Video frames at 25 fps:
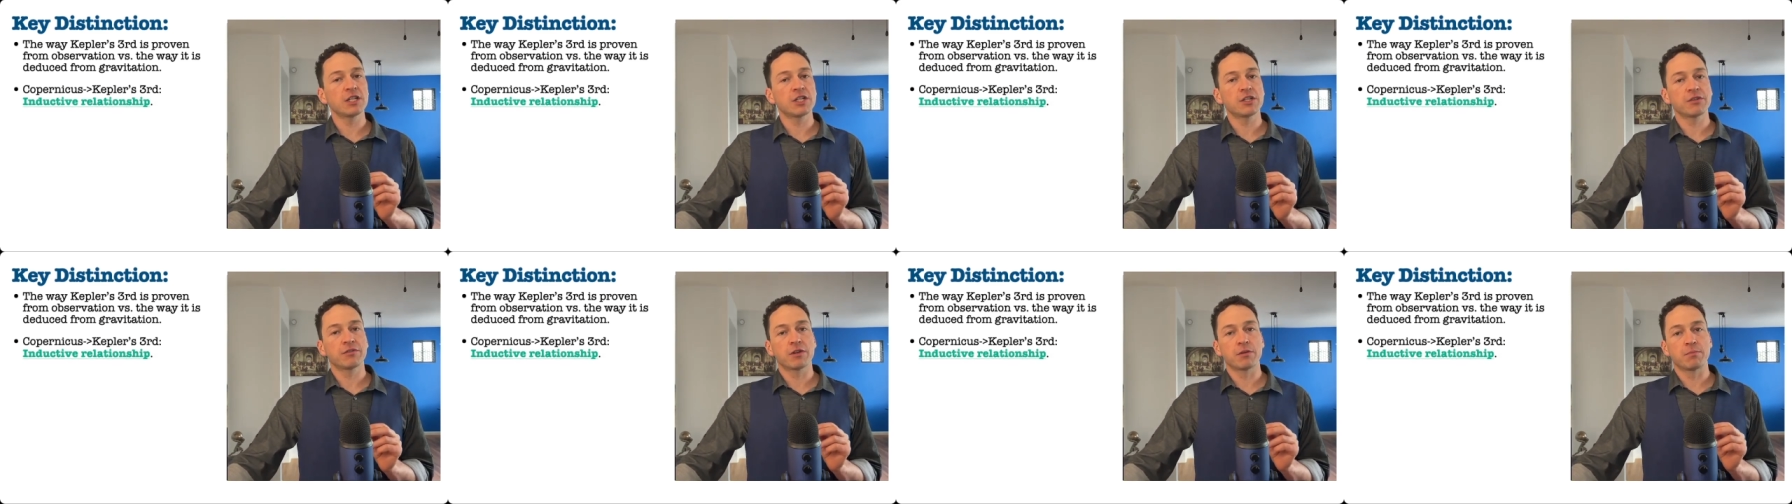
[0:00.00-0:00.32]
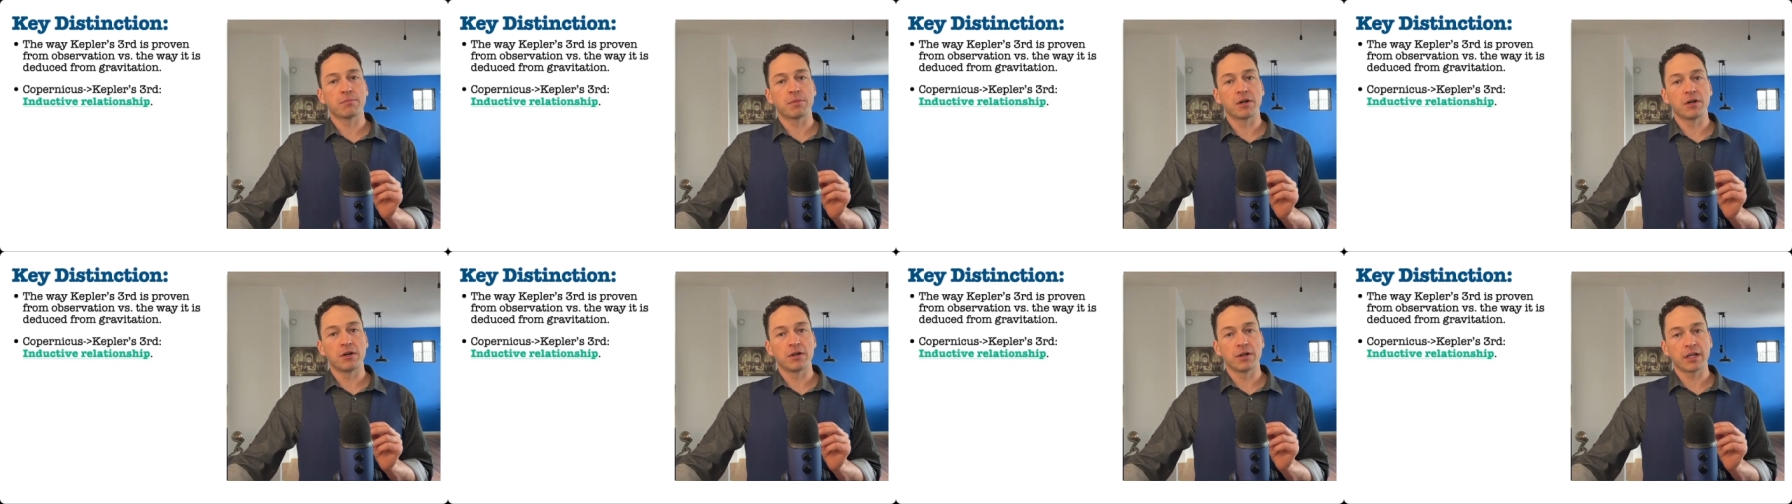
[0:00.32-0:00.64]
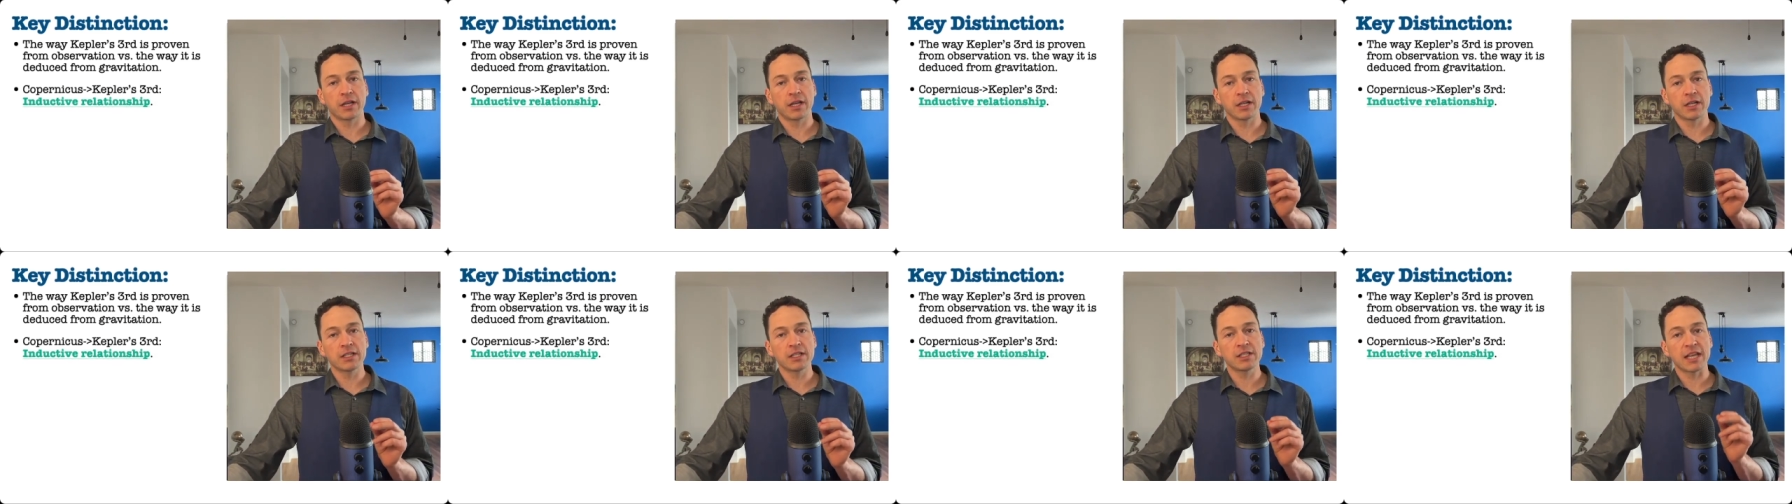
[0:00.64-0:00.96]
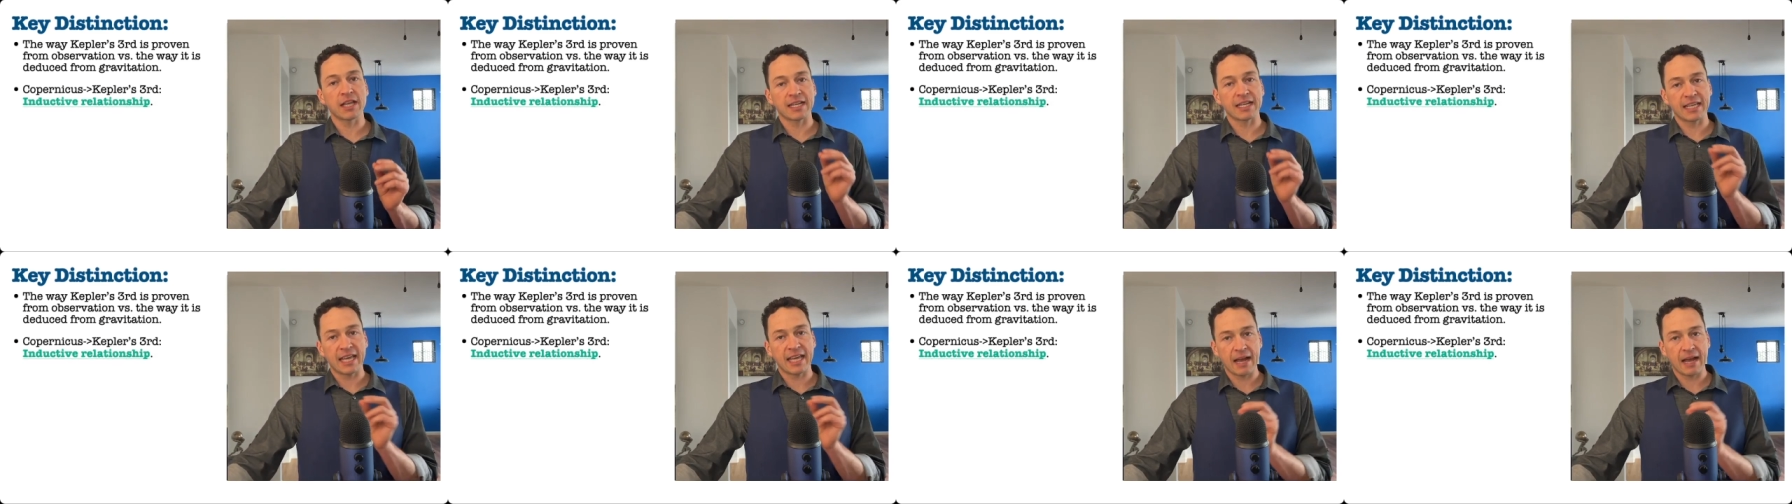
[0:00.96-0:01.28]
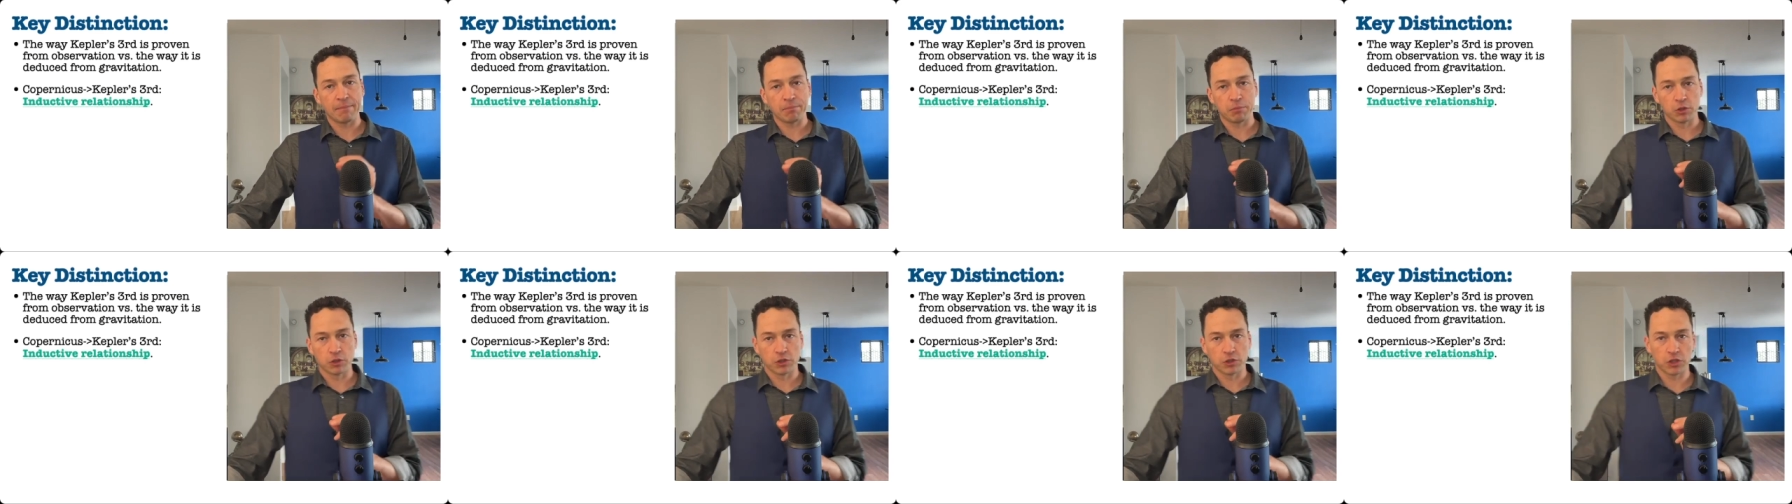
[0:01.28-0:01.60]
of Copernicus and
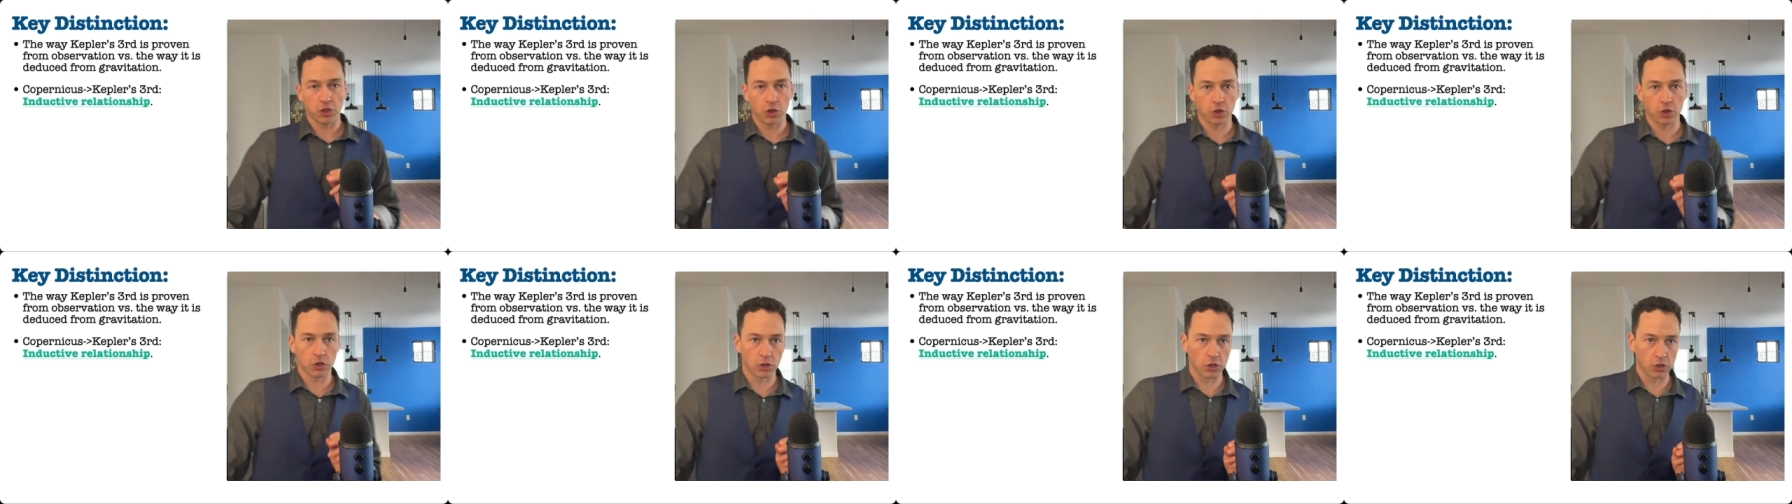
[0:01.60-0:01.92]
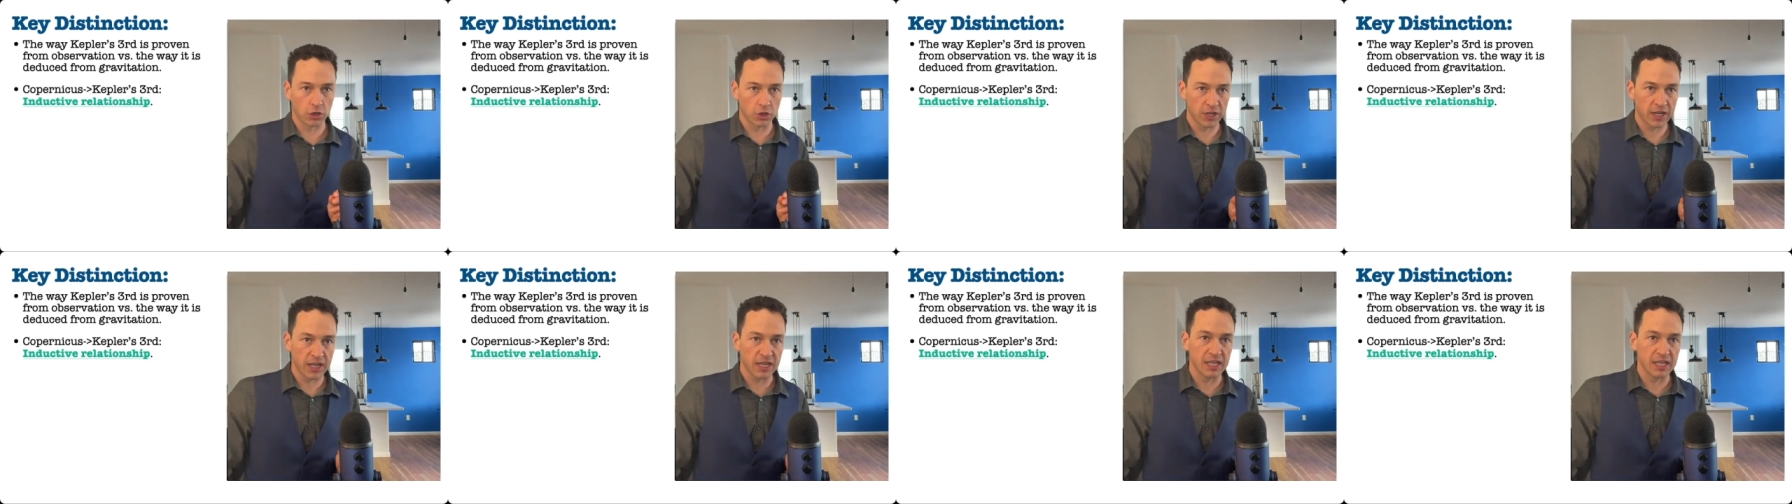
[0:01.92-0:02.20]
Kepler's third